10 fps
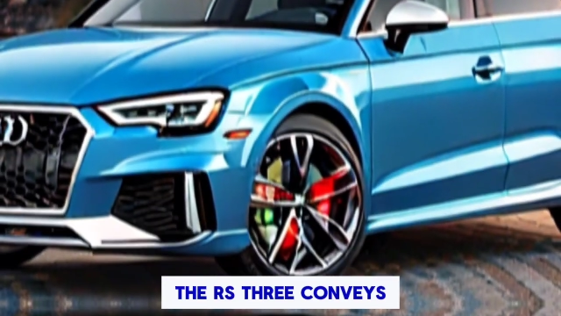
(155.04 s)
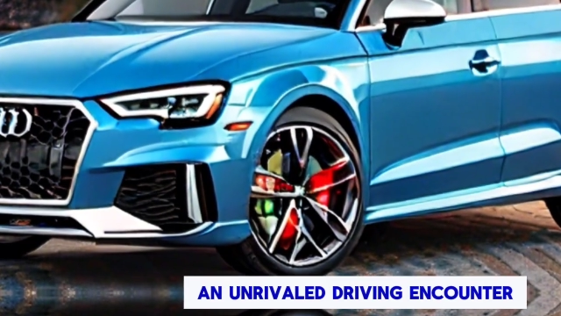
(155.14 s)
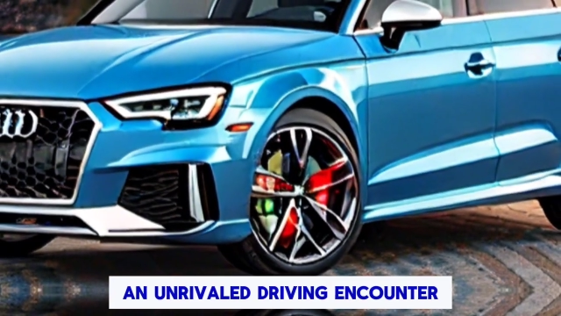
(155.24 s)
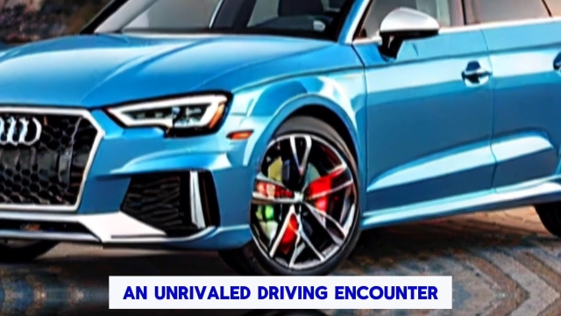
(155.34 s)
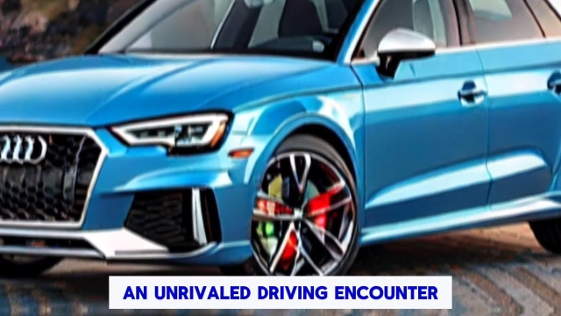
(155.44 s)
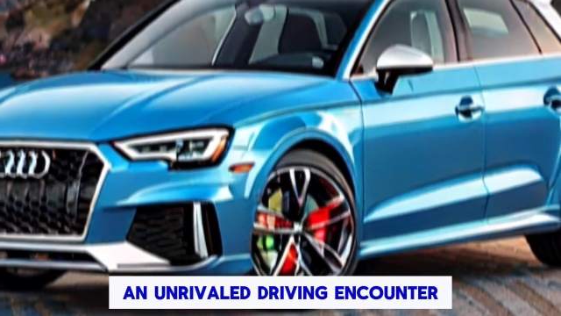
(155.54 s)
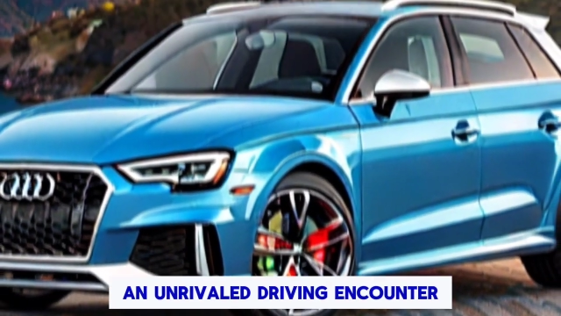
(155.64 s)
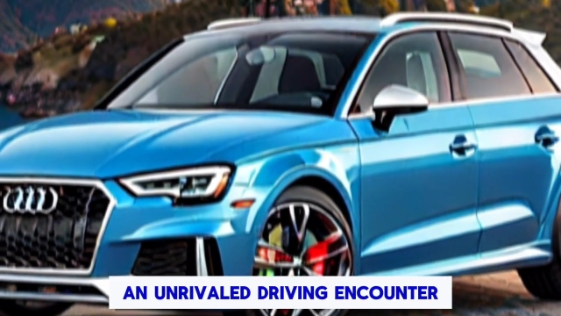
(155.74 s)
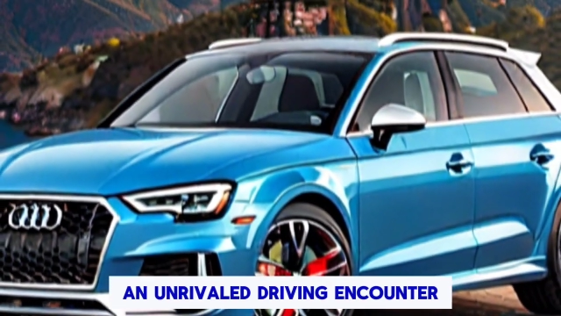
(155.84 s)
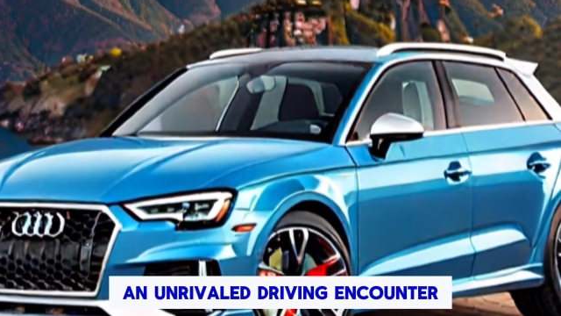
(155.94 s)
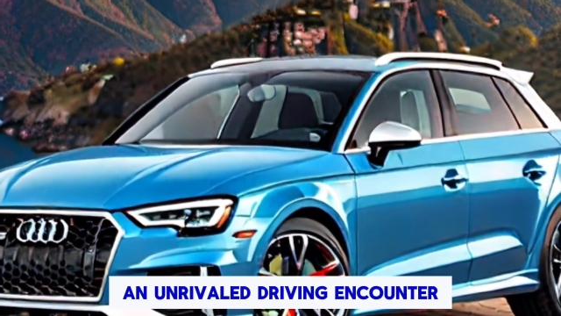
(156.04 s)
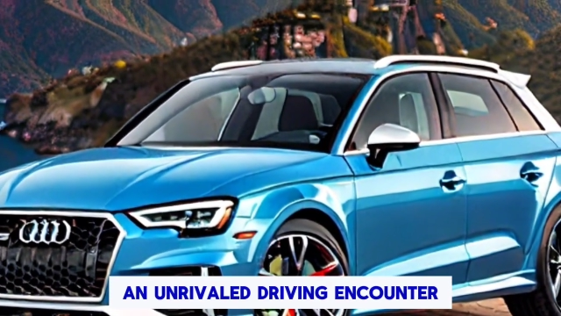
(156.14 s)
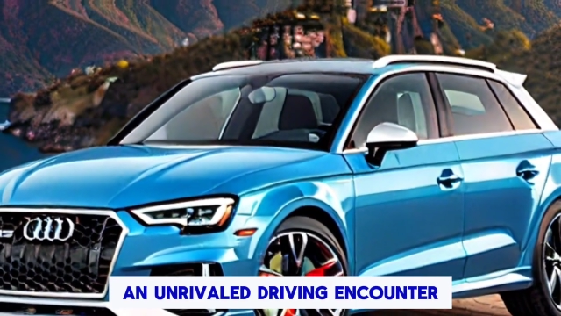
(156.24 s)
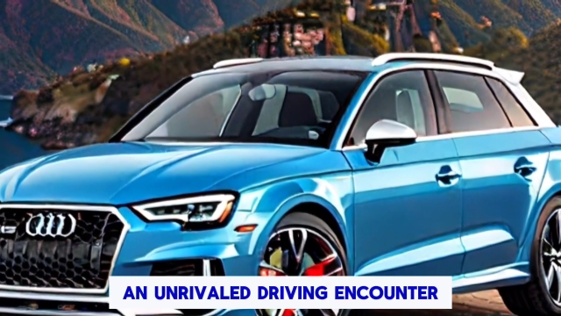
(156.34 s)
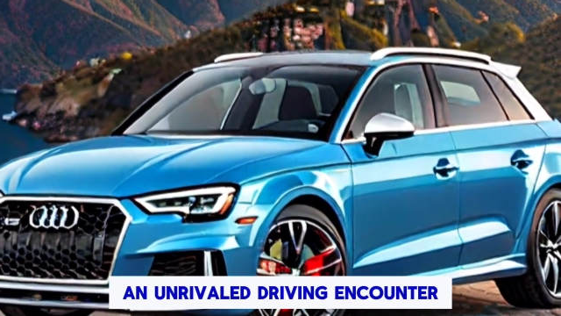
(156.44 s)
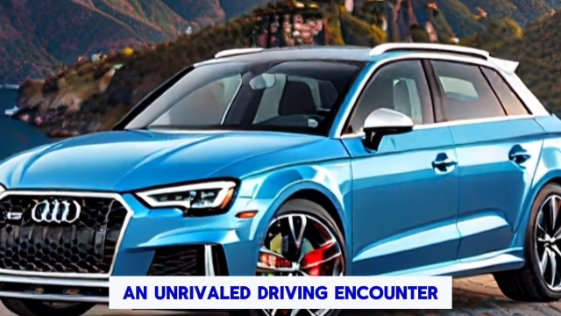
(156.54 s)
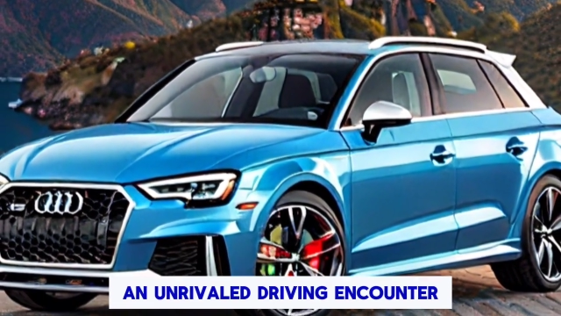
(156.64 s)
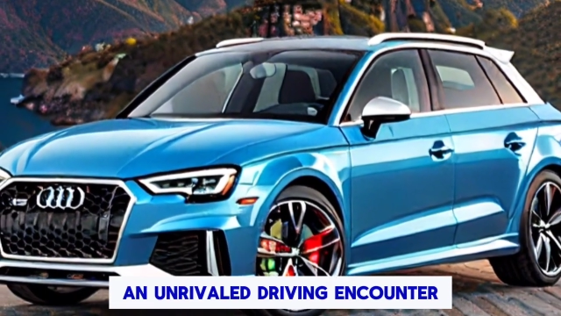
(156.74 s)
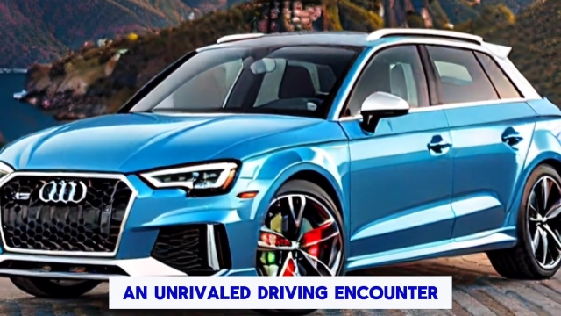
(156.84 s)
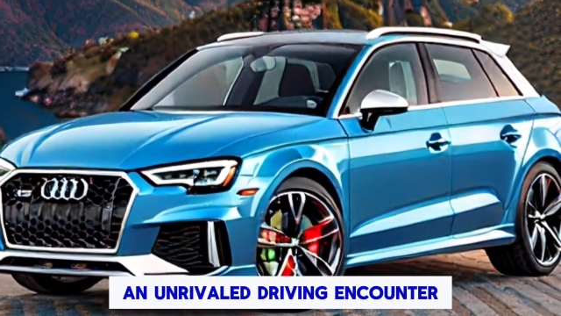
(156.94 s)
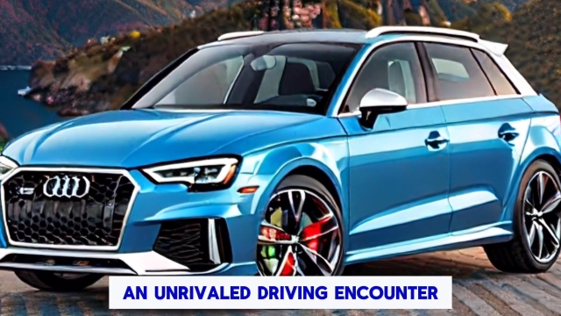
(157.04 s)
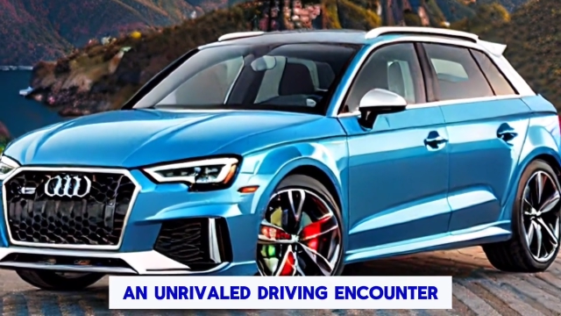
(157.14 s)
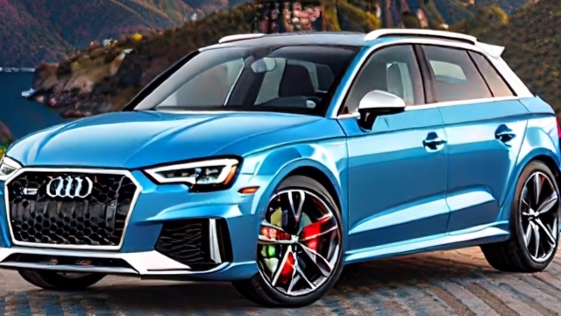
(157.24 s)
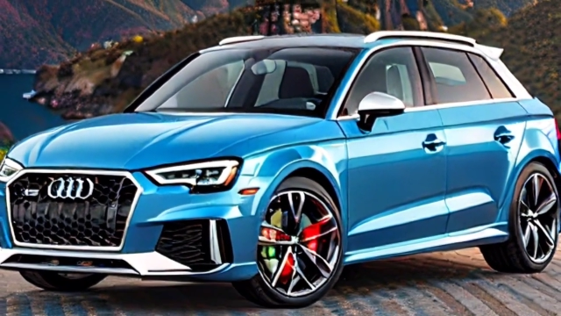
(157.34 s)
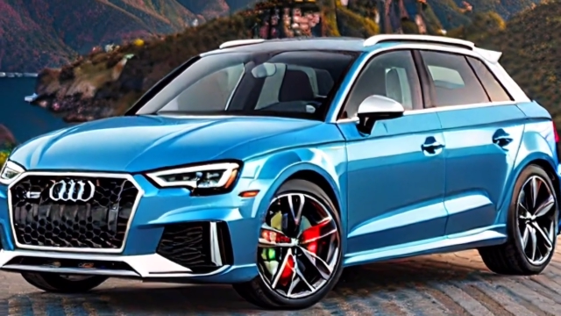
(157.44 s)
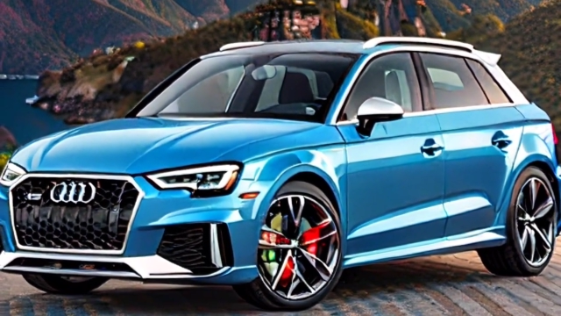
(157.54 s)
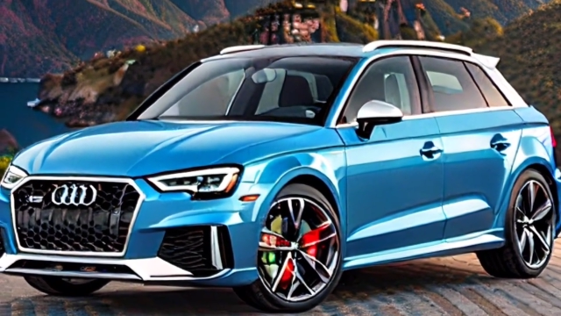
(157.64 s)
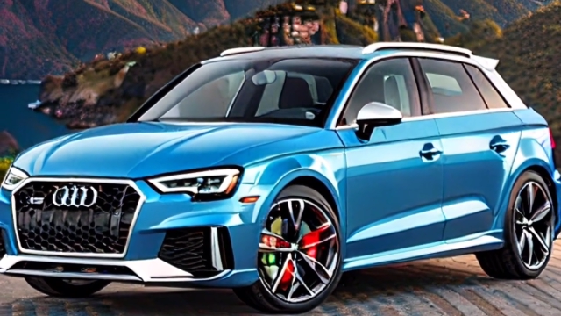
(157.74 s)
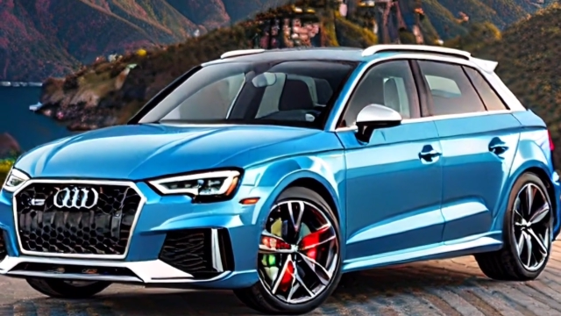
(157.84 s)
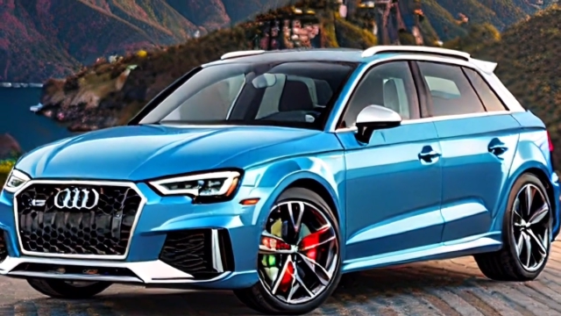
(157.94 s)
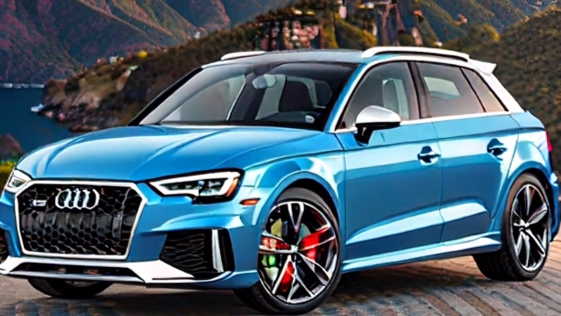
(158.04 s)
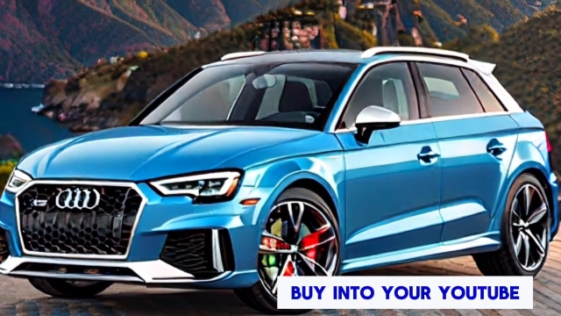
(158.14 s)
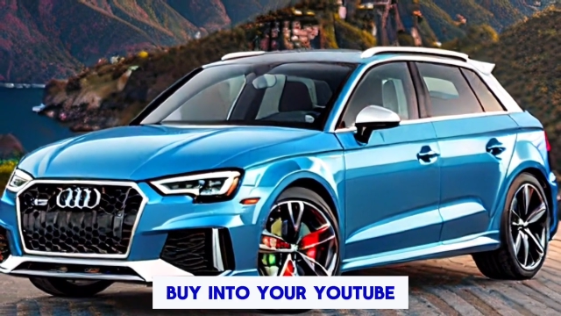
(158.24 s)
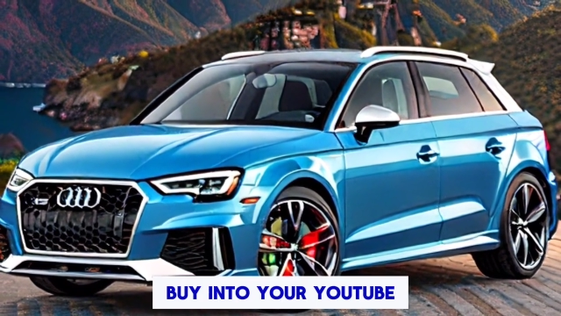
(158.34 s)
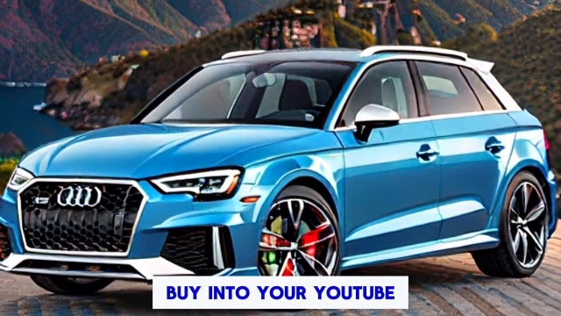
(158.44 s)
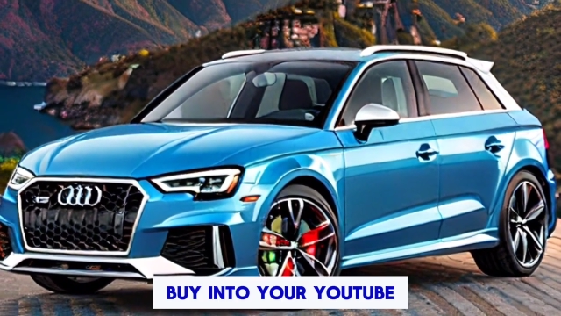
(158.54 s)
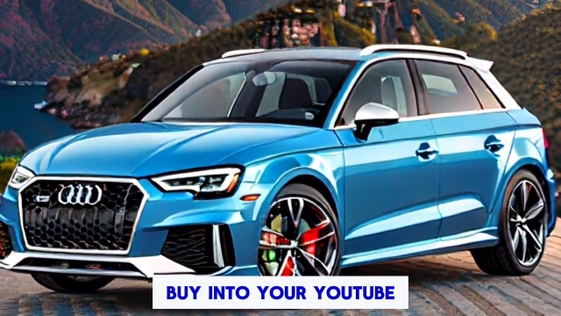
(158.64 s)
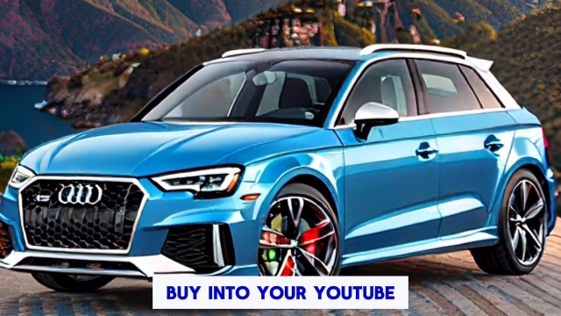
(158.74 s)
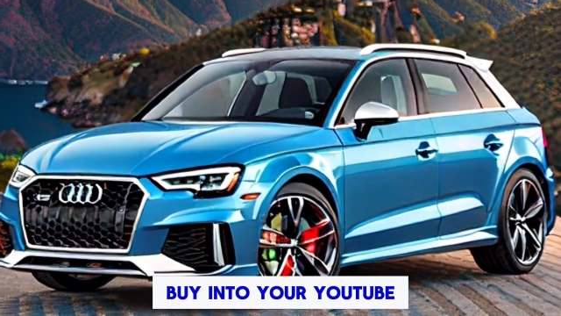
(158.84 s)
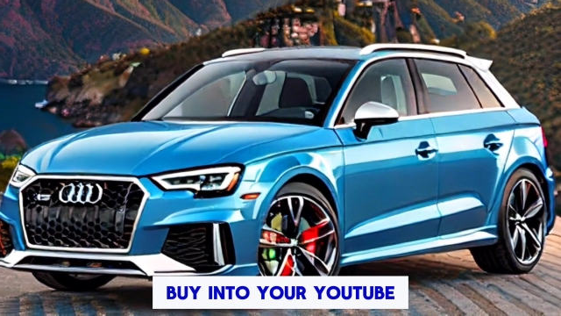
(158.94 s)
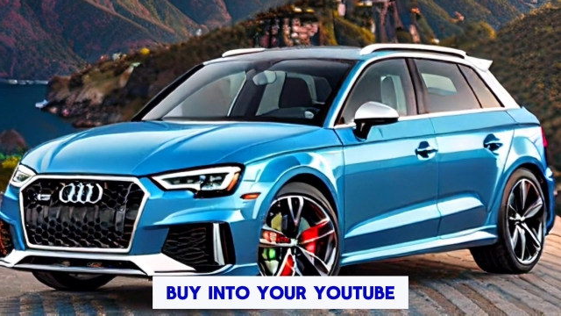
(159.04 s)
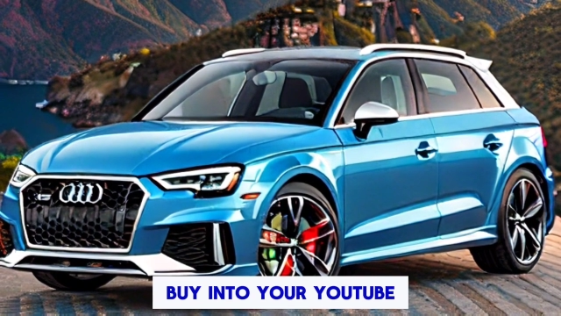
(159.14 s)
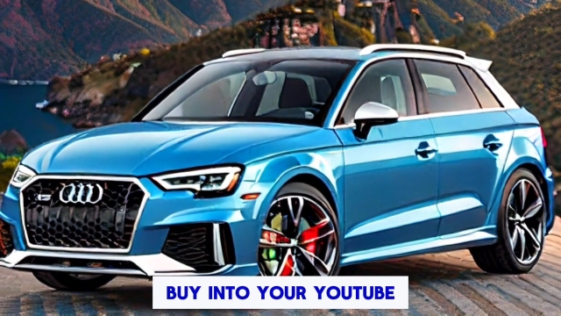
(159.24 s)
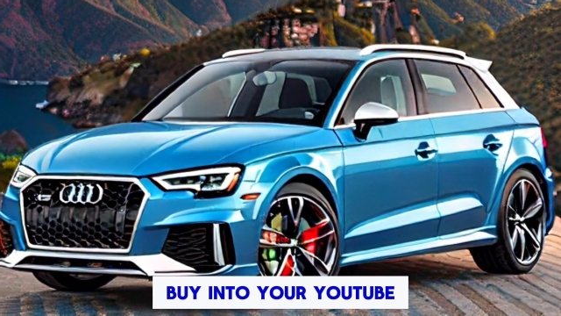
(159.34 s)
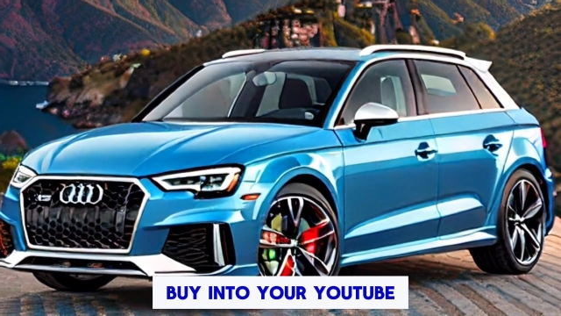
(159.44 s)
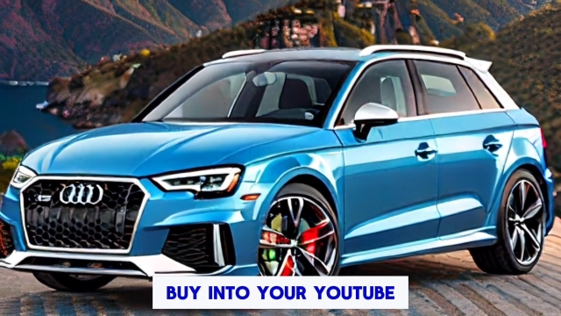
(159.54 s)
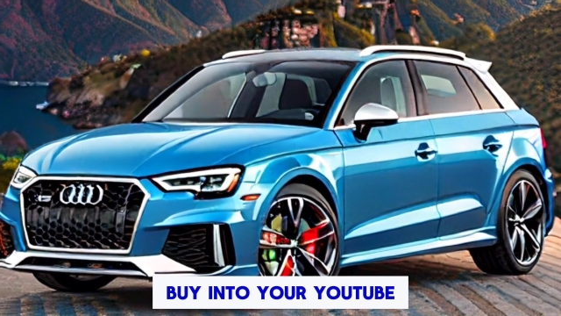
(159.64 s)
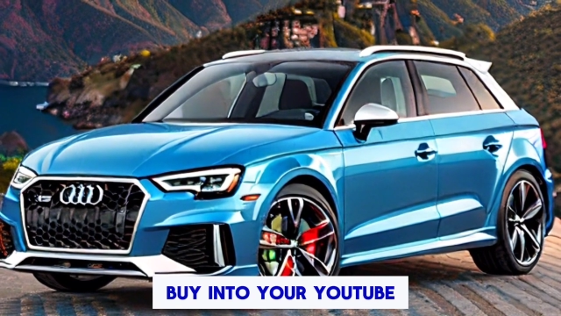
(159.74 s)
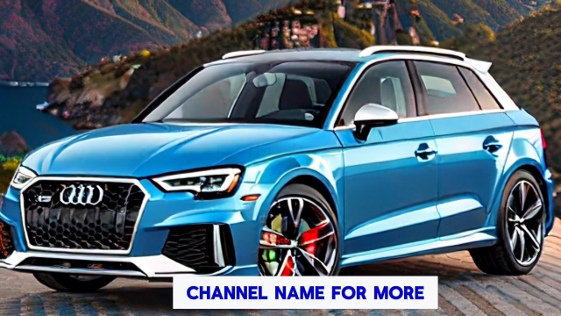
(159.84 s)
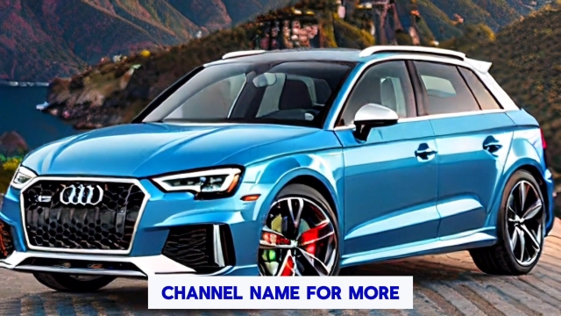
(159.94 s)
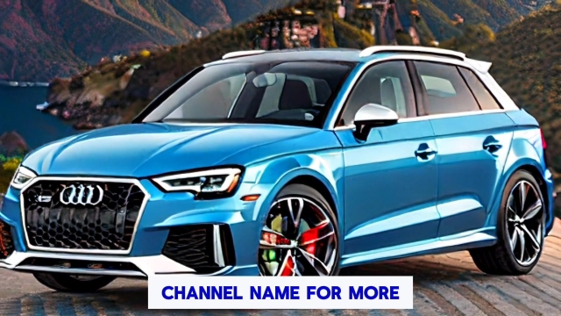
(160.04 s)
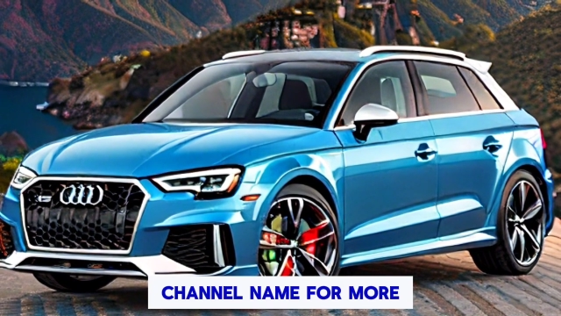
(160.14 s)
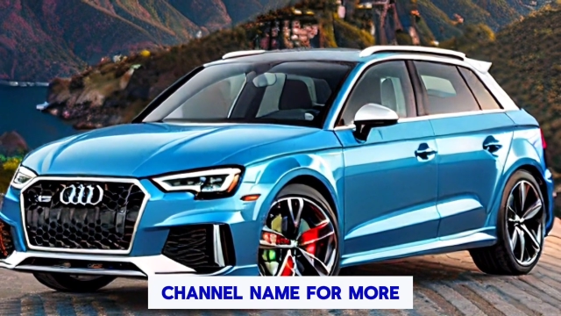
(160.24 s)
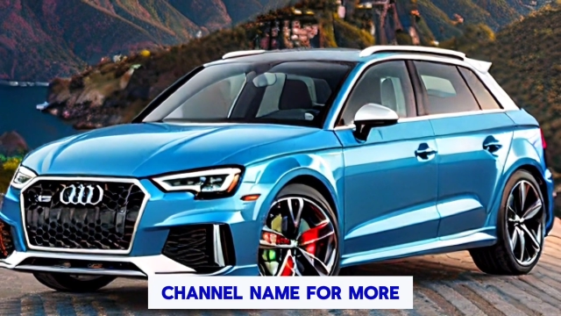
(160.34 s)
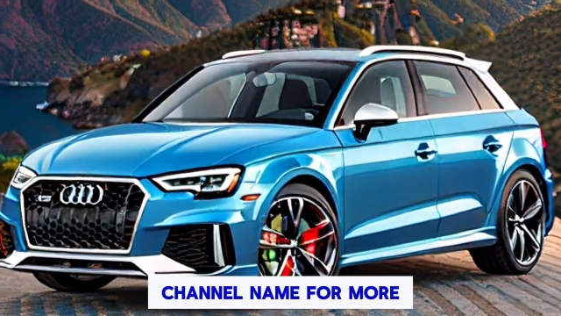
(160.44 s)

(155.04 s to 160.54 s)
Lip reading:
Nobody's mouth can be seen.